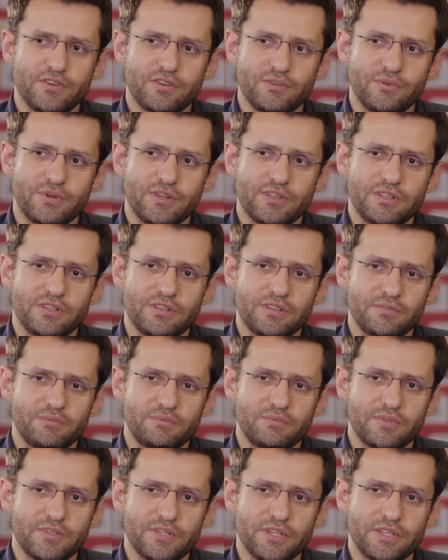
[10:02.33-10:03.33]
got a wildcard,
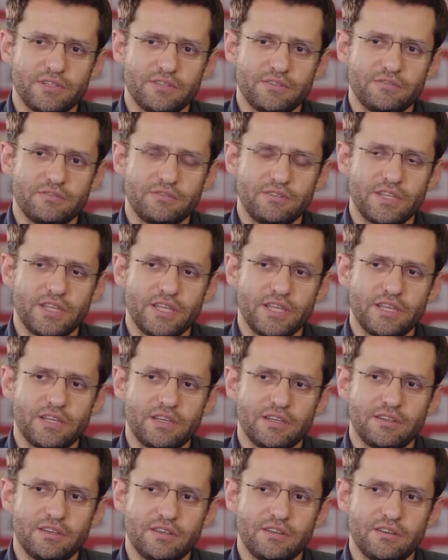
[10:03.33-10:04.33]
but I don't
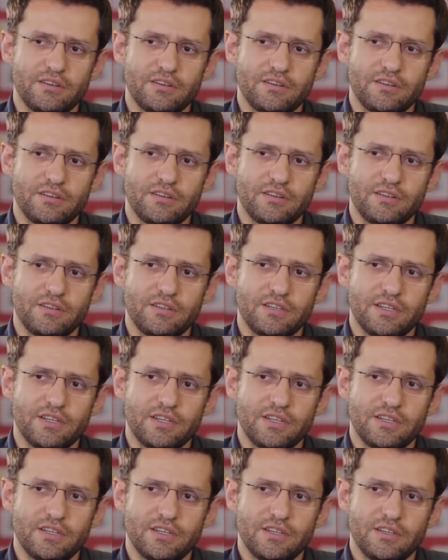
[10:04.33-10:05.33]
think I
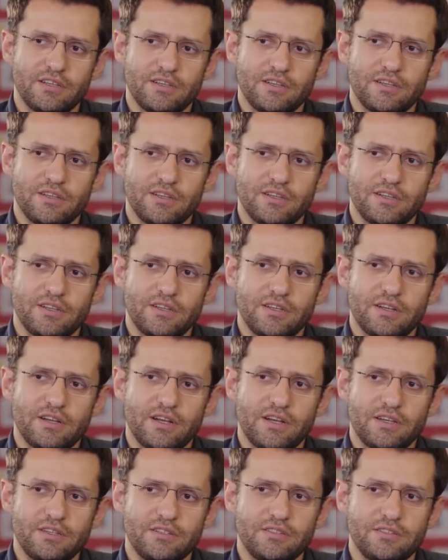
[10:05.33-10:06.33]

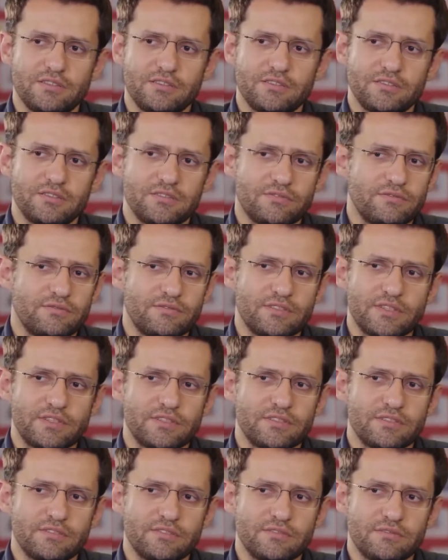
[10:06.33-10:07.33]
deserved
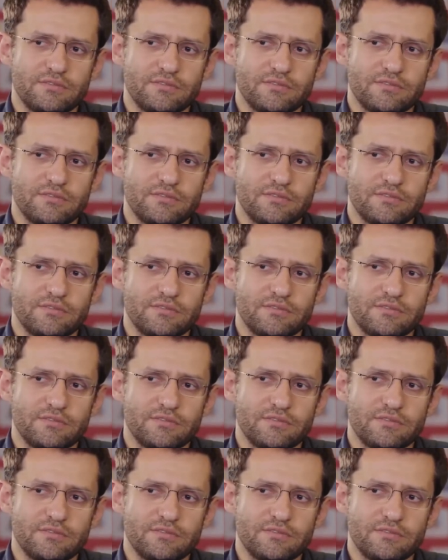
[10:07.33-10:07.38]
it.